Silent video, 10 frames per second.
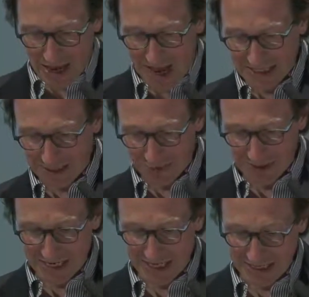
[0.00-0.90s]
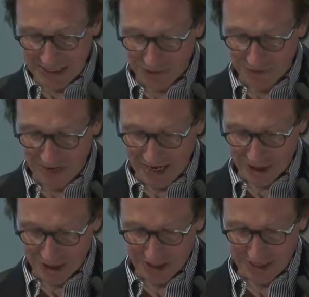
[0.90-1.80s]
as I present these
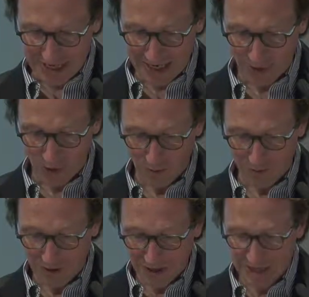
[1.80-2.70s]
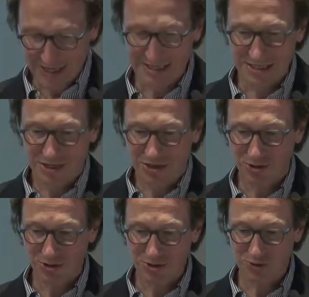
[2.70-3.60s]
reflections, I hope that
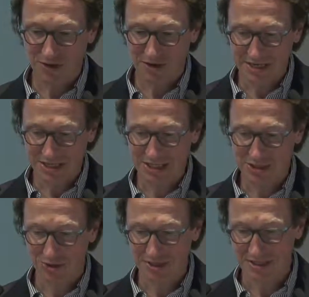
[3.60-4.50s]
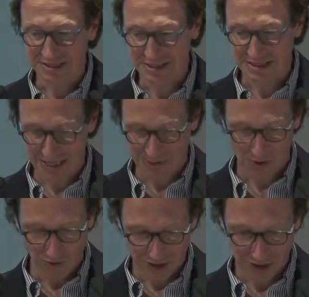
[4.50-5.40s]
those who are historians
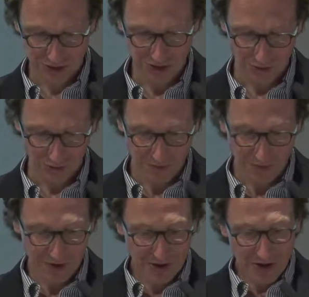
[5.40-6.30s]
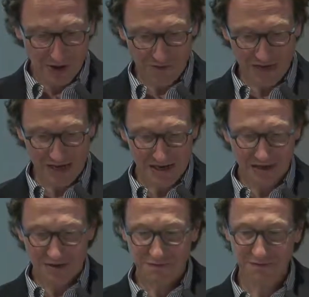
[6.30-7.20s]
amongst you will
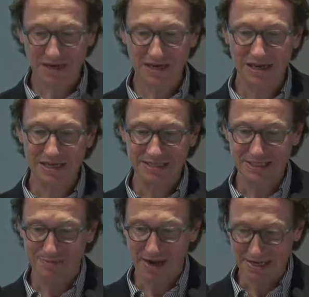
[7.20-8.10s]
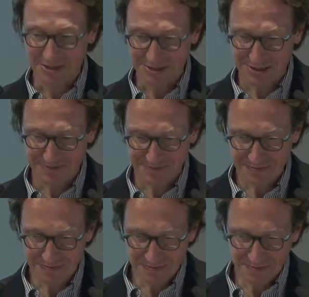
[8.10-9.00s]
feel inspired
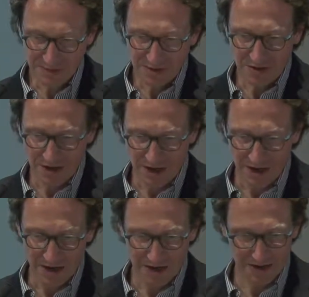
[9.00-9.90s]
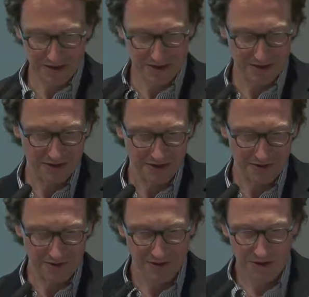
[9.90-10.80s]

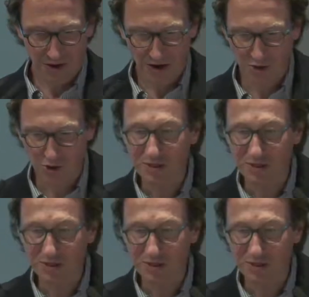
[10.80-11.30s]
and